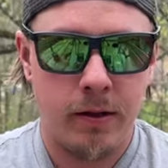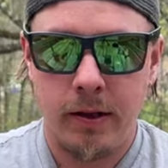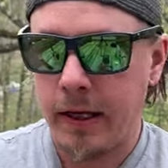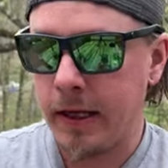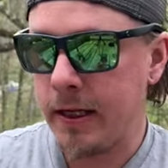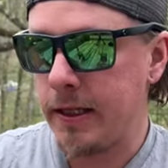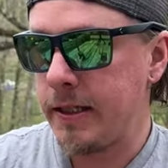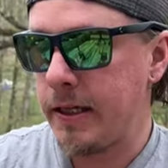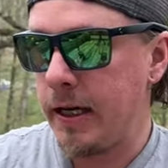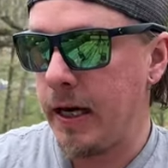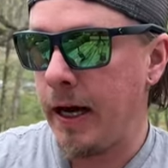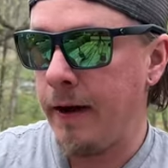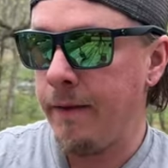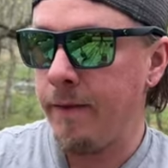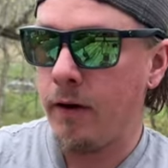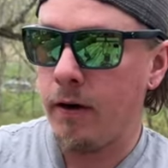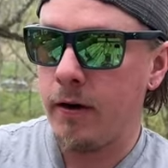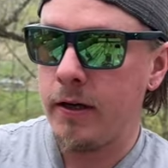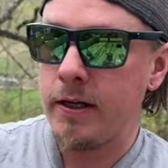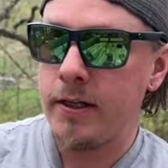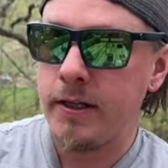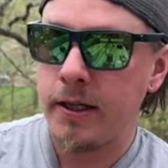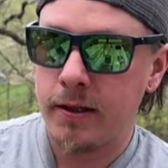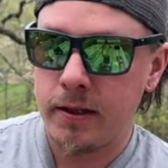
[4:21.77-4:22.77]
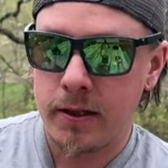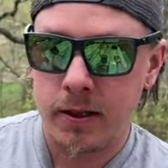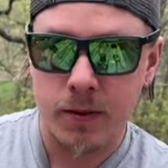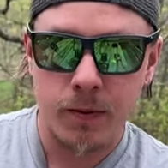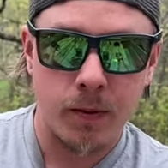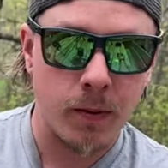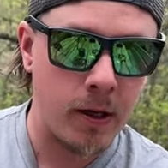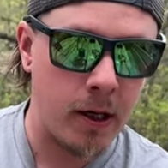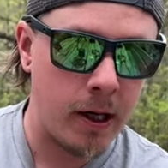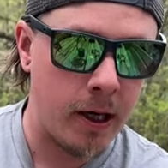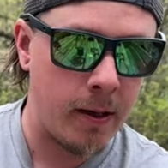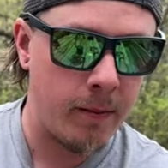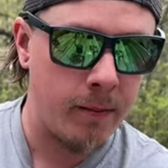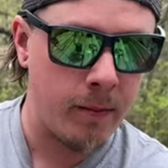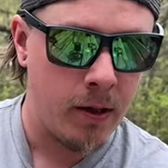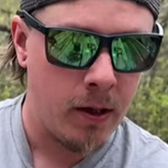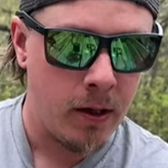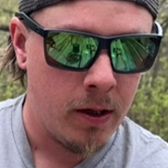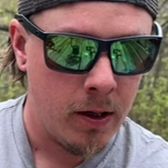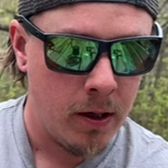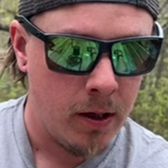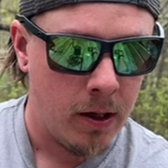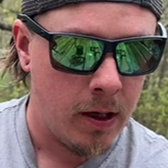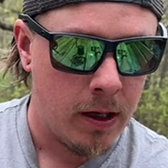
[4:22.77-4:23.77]
like I said, I've already set this one up.
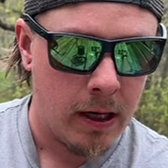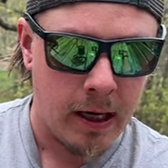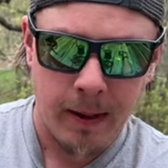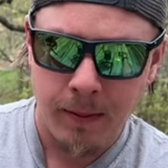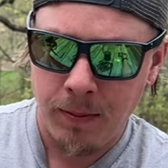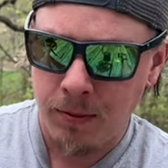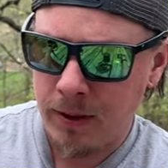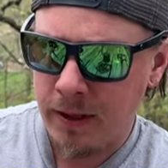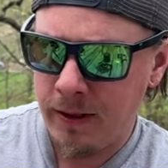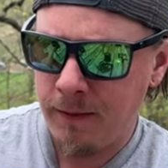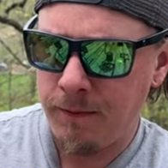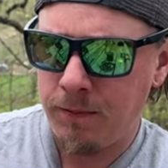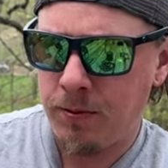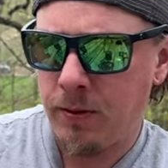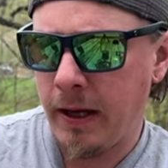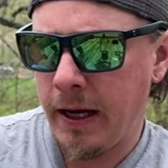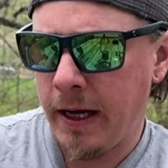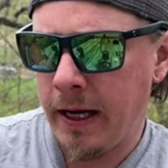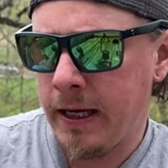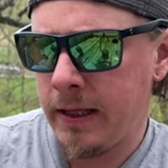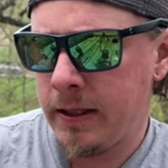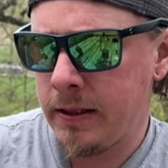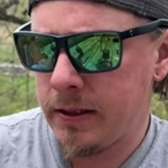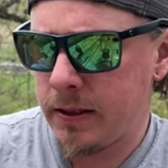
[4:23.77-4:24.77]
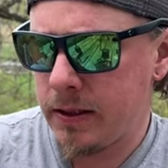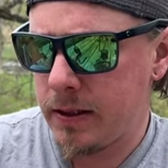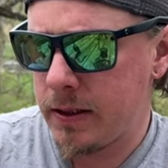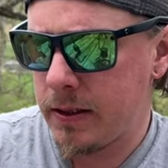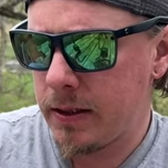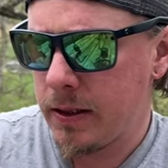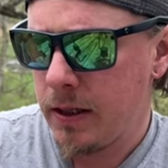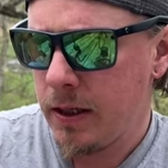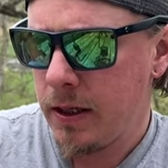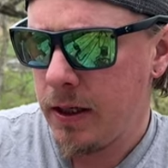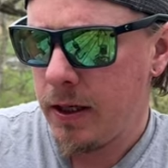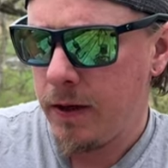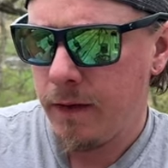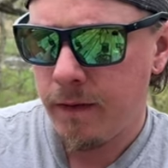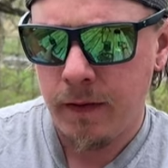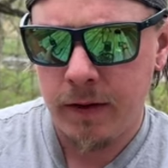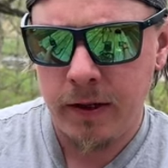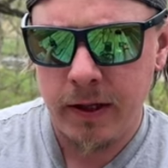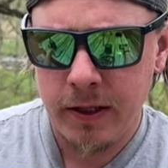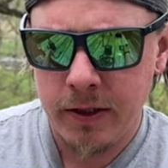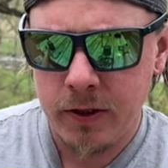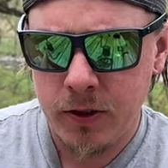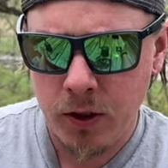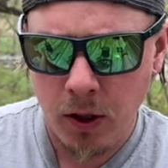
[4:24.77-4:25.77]
I believe plans for
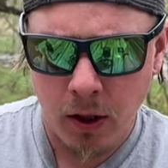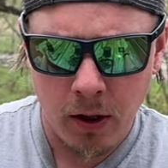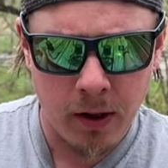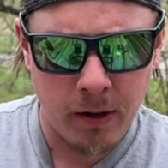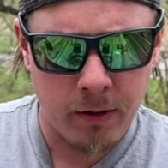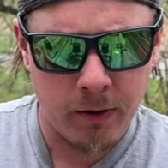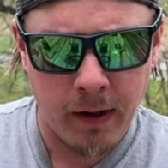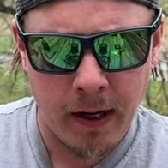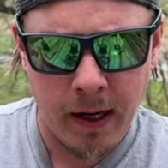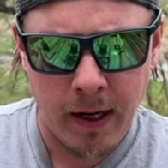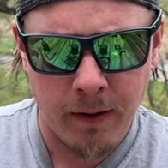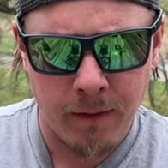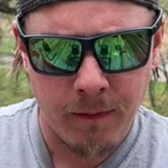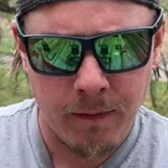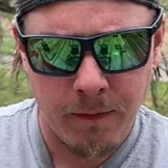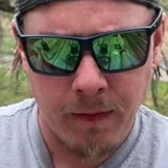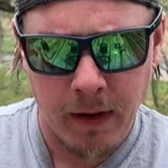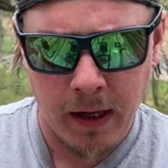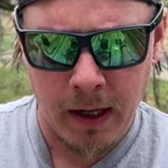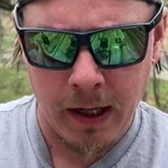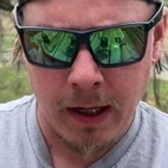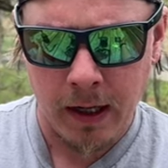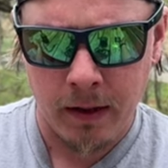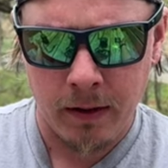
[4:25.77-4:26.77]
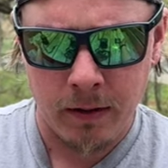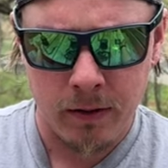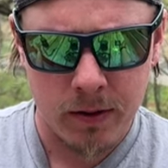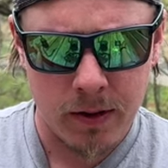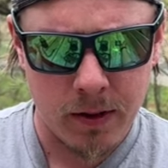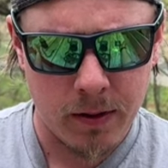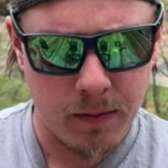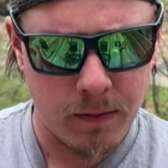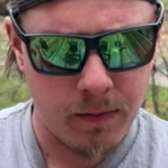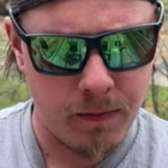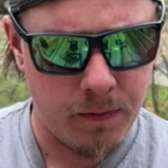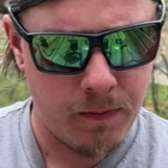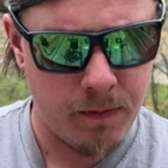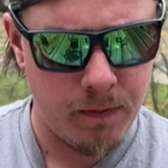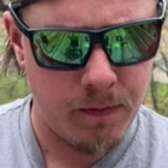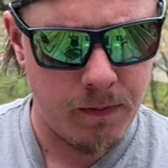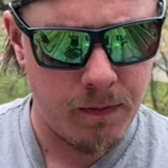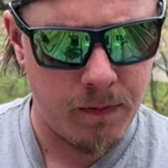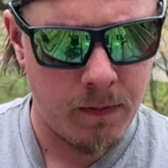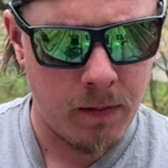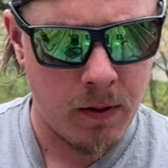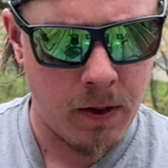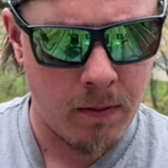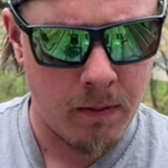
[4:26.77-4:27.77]
these start around $5
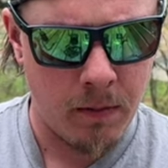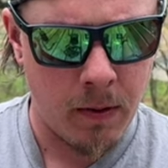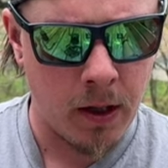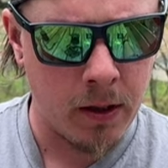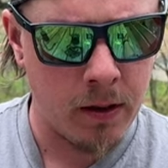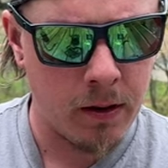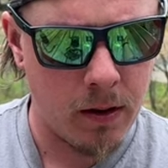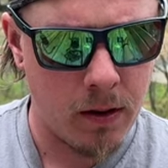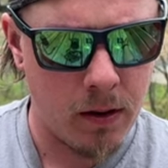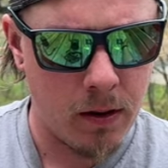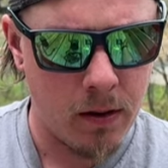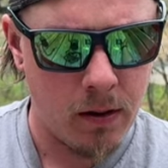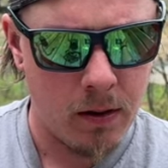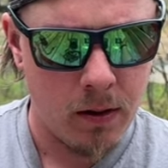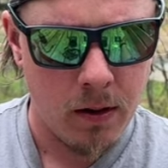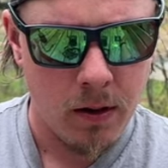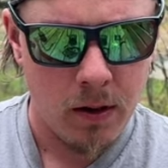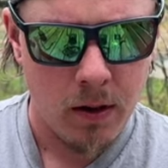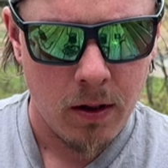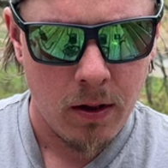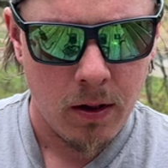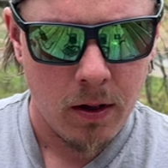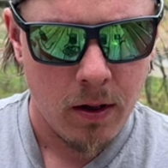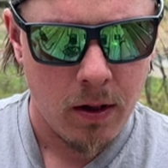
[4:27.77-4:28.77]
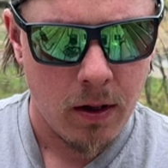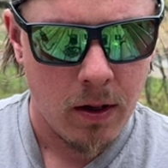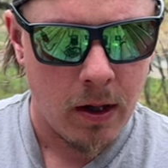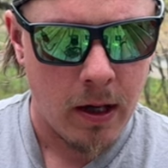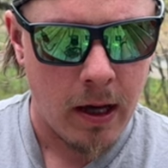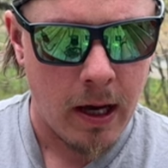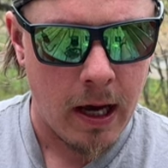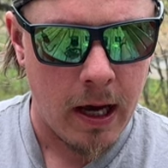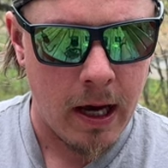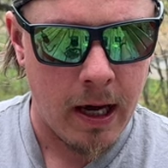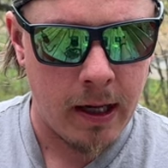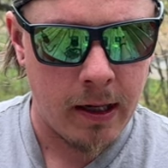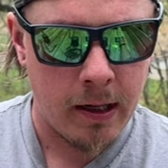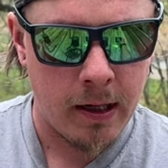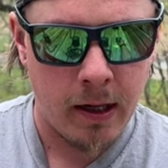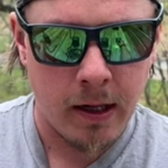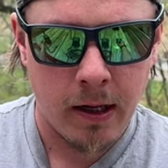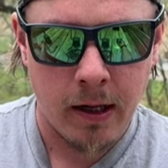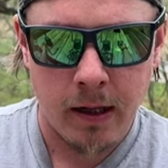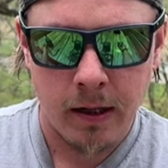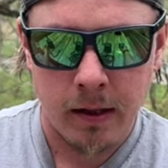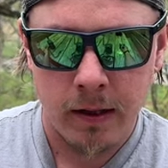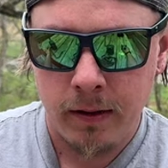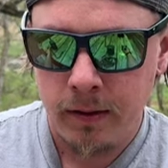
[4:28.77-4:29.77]
a, a month. And
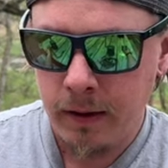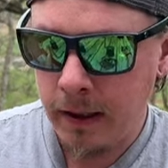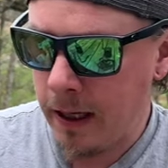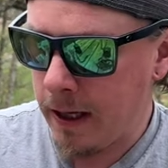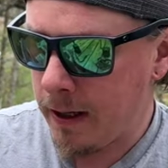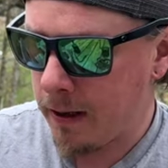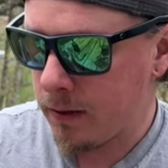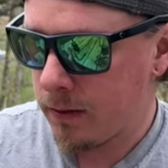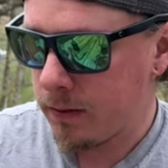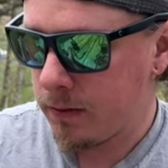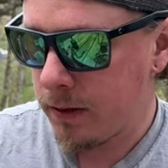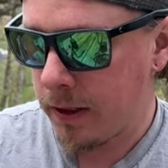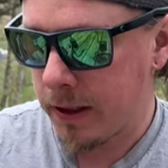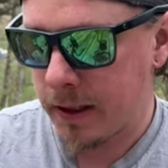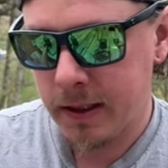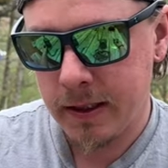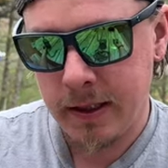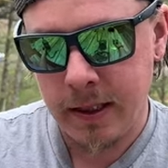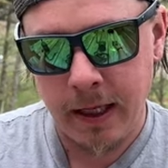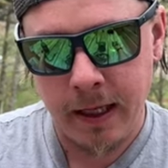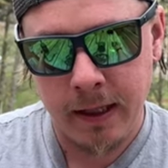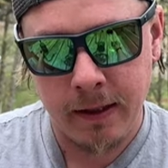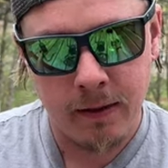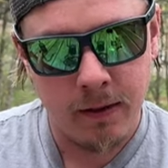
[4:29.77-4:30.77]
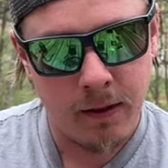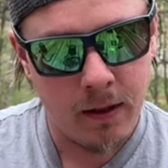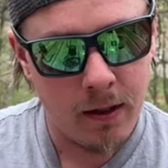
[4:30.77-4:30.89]
uh, yeah, like I said,